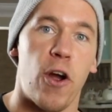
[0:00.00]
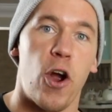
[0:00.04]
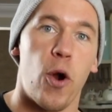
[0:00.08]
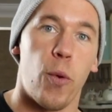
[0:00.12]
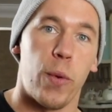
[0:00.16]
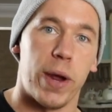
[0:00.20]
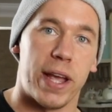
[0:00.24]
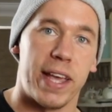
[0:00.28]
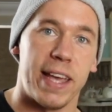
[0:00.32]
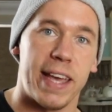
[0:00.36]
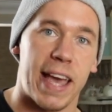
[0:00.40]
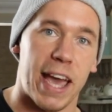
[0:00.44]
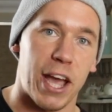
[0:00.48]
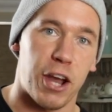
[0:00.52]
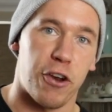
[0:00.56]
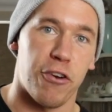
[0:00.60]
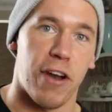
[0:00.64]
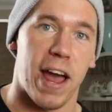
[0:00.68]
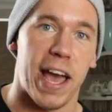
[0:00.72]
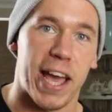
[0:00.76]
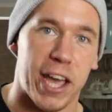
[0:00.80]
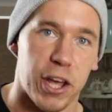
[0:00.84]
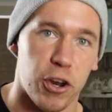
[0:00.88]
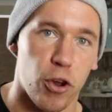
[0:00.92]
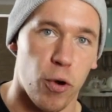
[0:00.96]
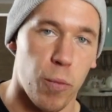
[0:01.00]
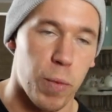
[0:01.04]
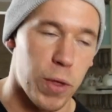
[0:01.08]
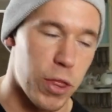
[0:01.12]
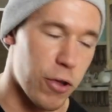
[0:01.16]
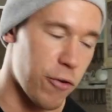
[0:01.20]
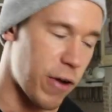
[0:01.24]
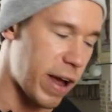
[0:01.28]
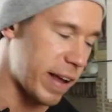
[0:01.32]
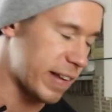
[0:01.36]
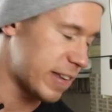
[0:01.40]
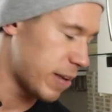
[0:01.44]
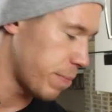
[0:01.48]
we can get cracking on with the
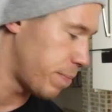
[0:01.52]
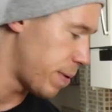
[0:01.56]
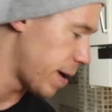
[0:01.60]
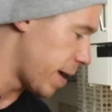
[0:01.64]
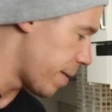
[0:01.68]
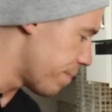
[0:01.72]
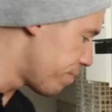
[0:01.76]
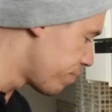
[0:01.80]
recipe.